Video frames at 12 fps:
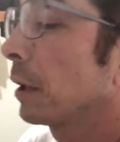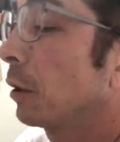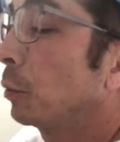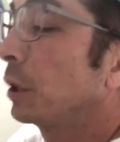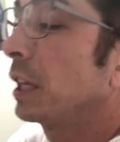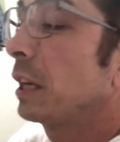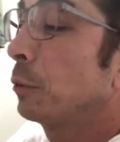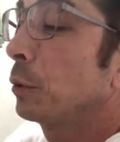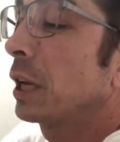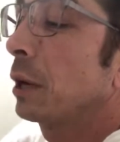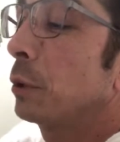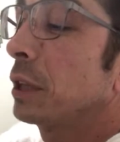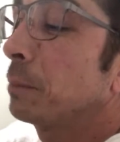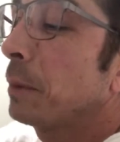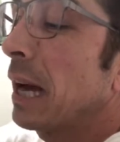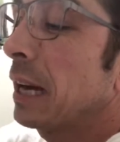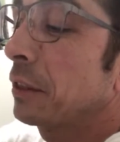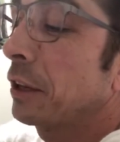when I went
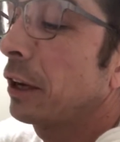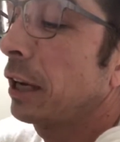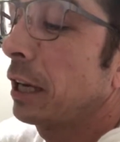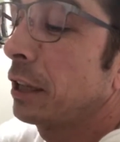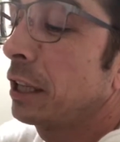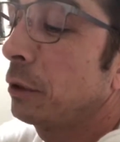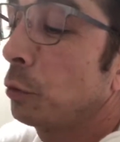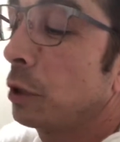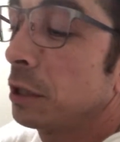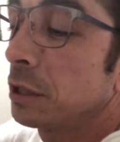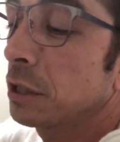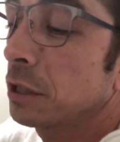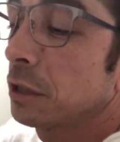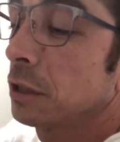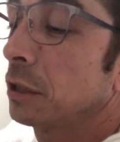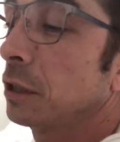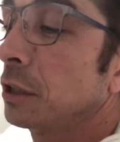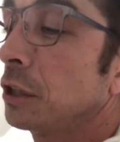back there and it was,
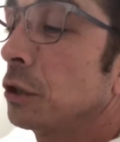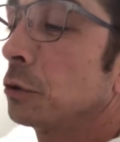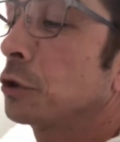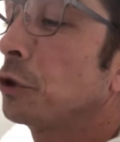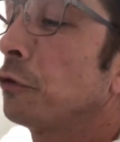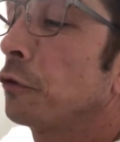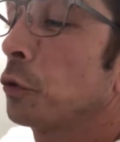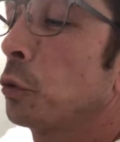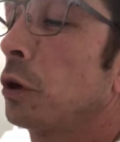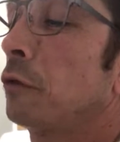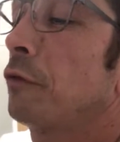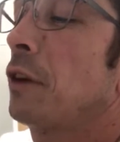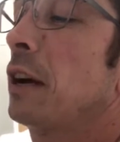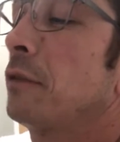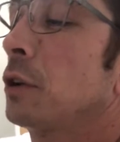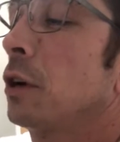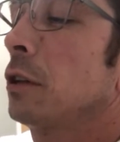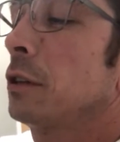2 for 1
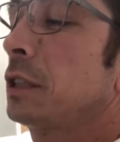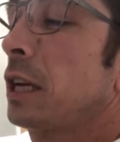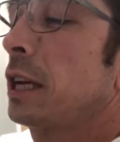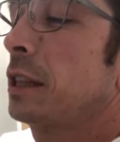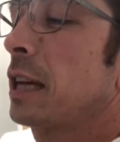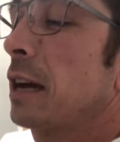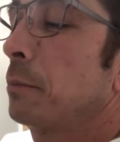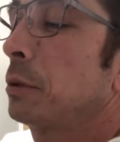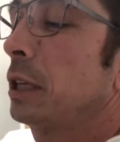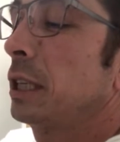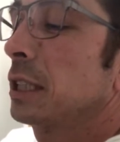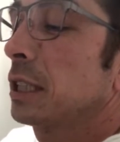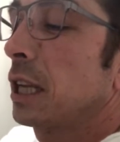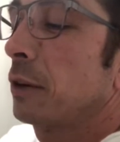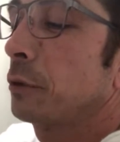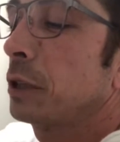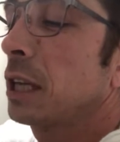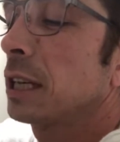$5 day at that place, and I
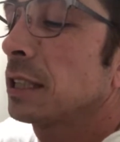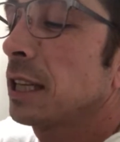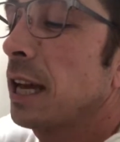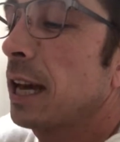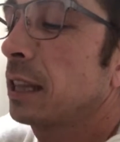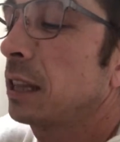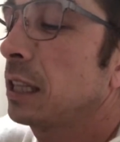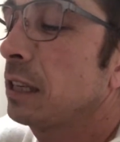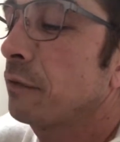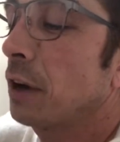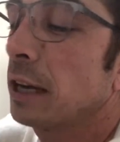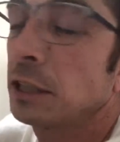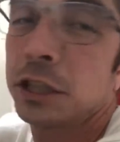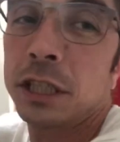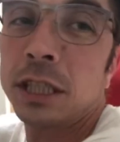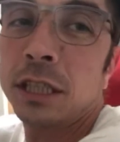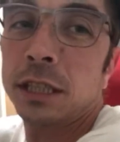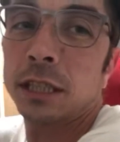realized they had Levi
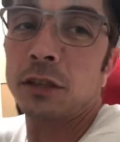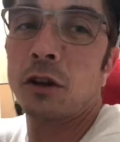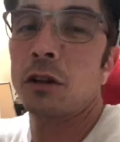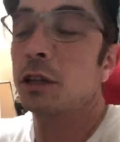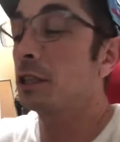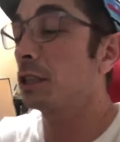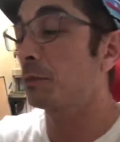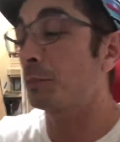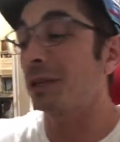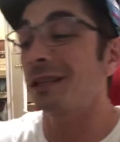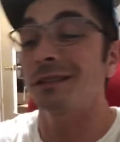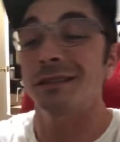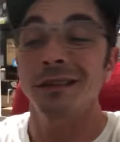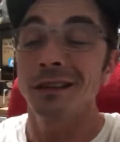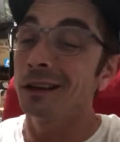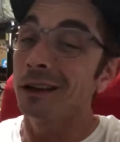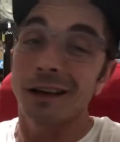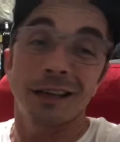jeans in all of these bins,
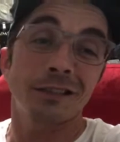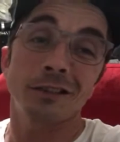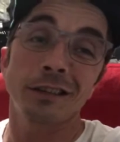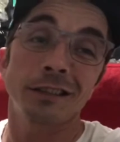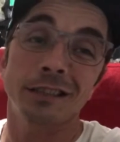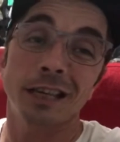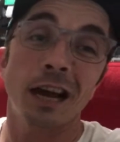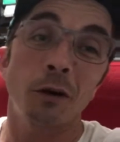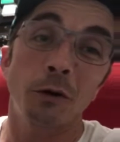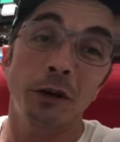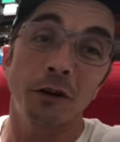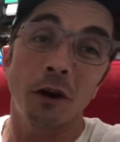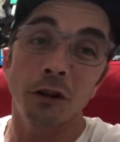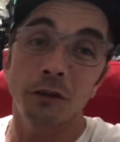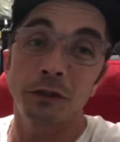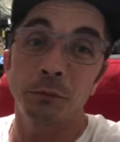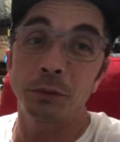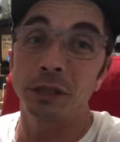I started scouring all of
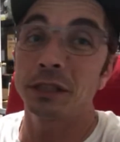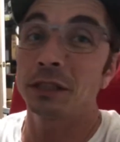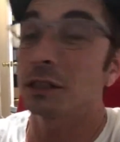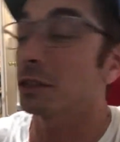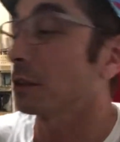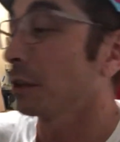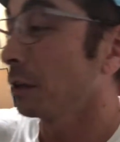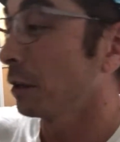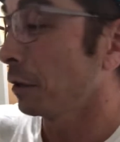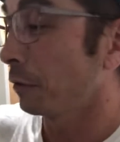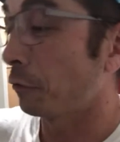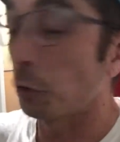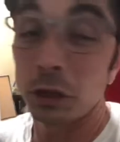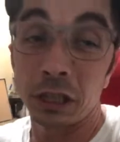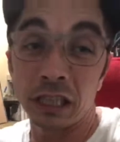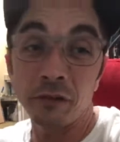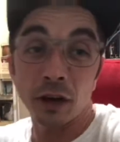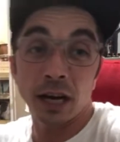the bins for
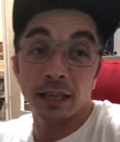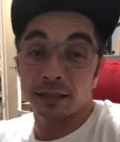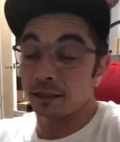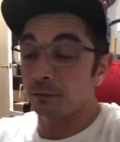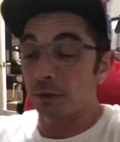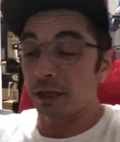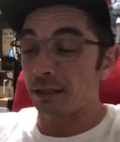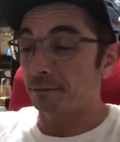Levi's. I'm like,